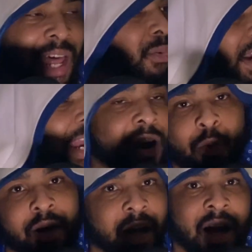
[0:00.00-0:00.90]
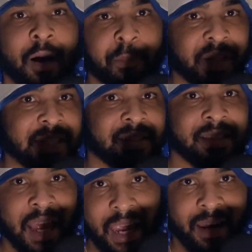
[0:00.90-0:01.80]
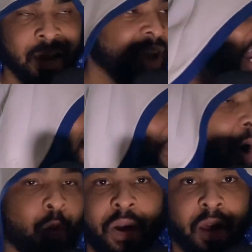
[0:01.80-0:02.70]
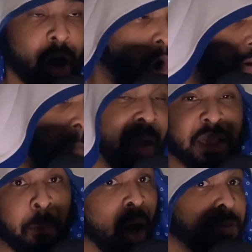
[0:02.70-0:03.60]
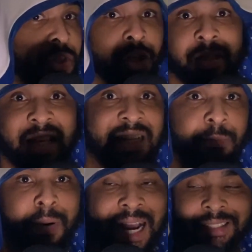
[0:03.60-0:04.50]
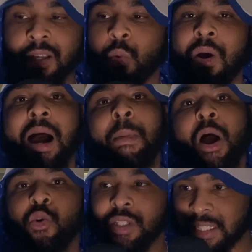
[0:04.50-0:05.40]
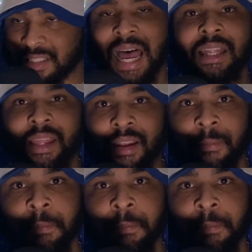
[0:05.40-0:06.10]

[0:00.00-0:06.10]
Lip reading: don't care what a company said about the best publisher is Xbox. Why am I on this side then?